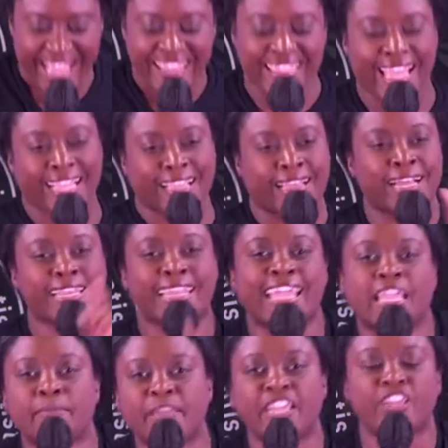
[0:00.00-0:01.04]
that
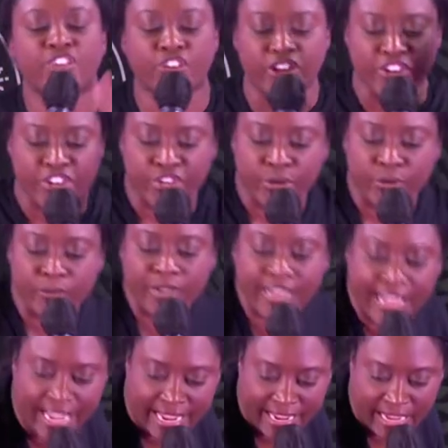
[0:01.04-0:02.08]
claiming your new
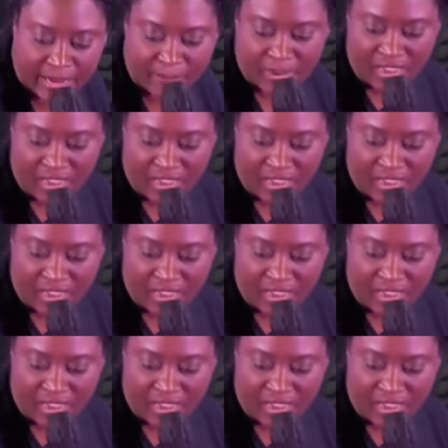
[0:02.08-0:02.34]
name,